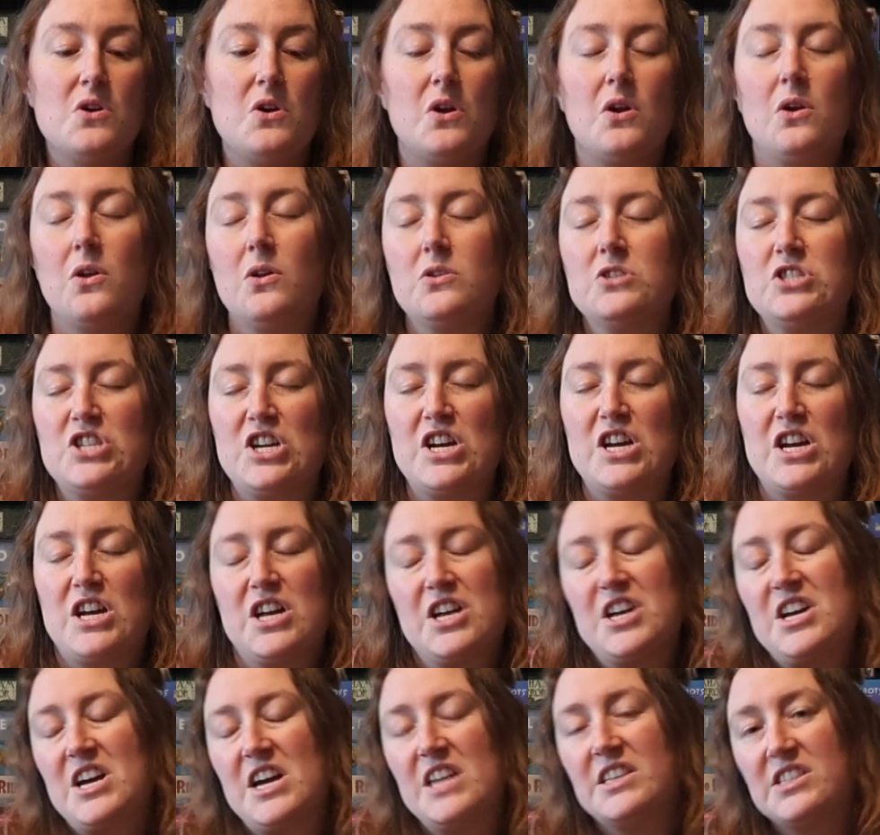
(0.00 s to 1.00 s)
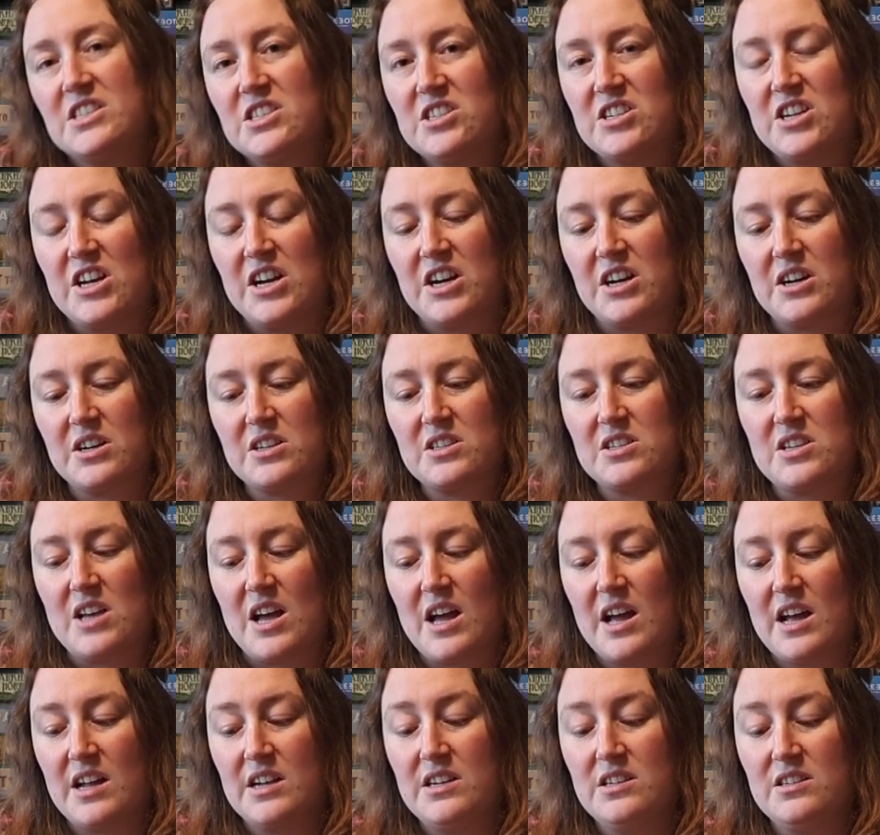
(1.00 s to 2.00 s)
logic, instinct,
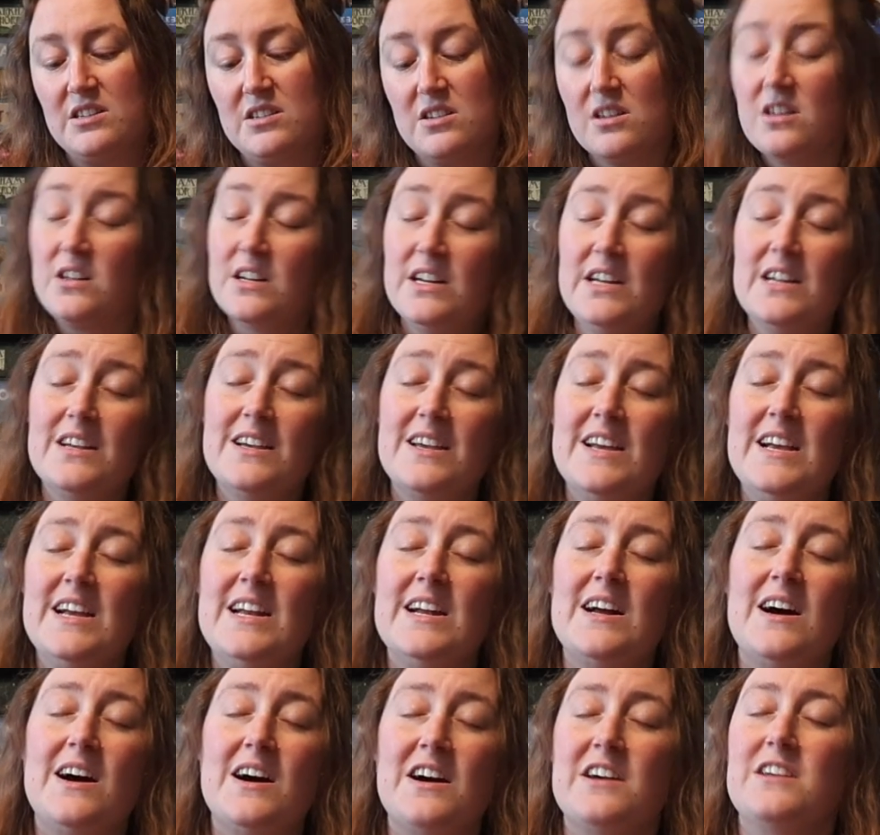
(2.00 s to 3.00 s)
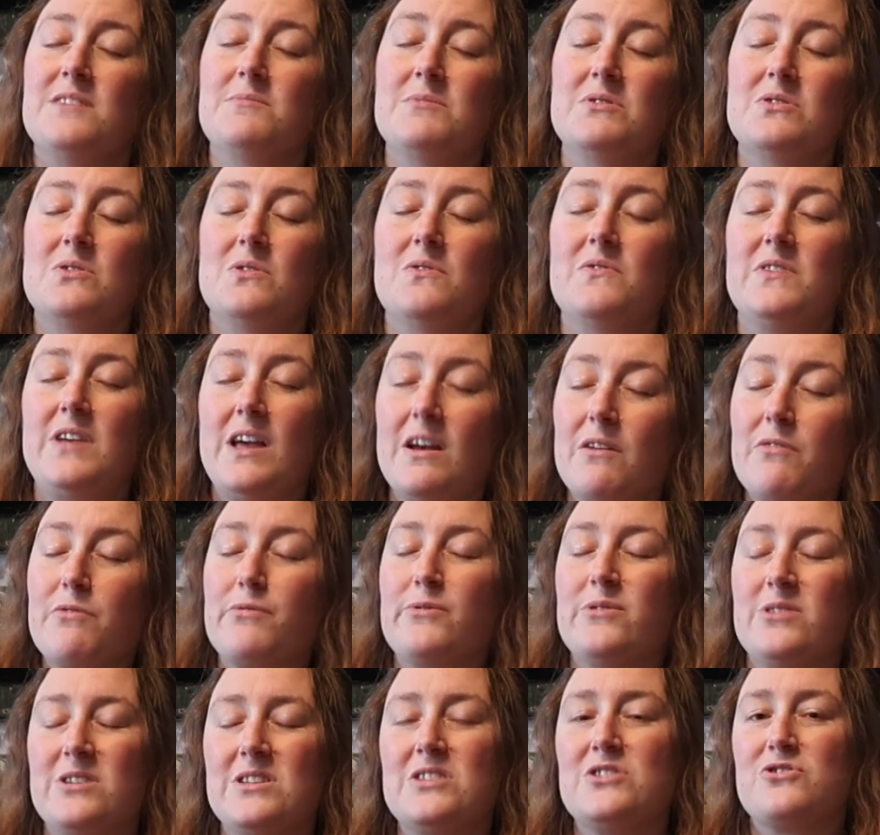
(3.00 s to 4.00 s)
and you need a keen eye to sort of get
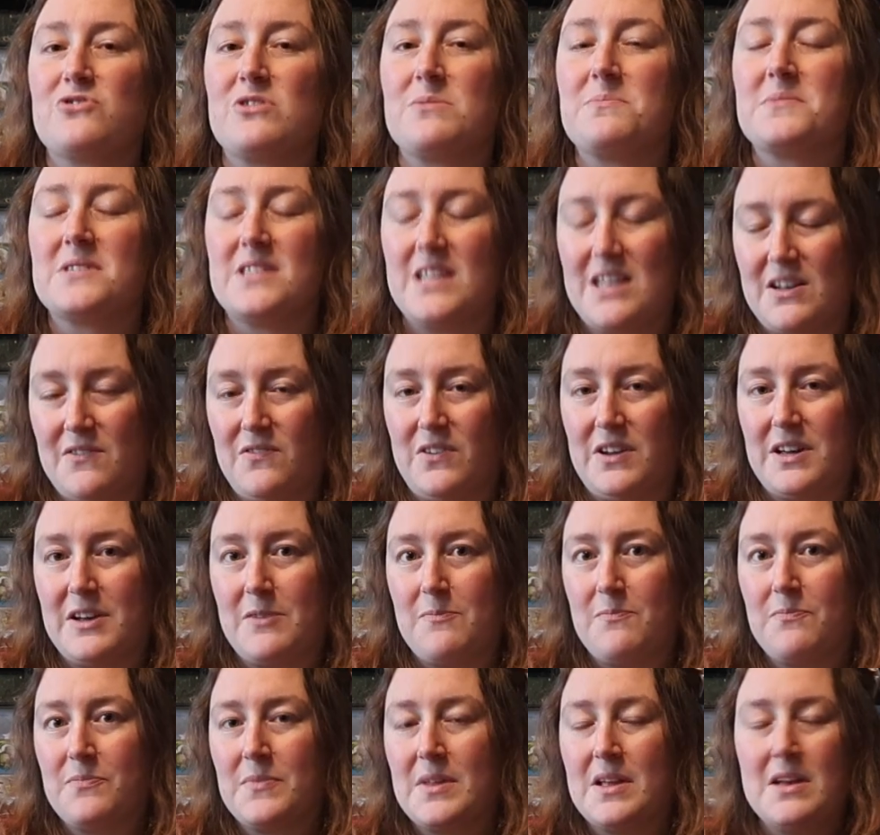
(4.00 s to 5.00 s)
through these dreams safely.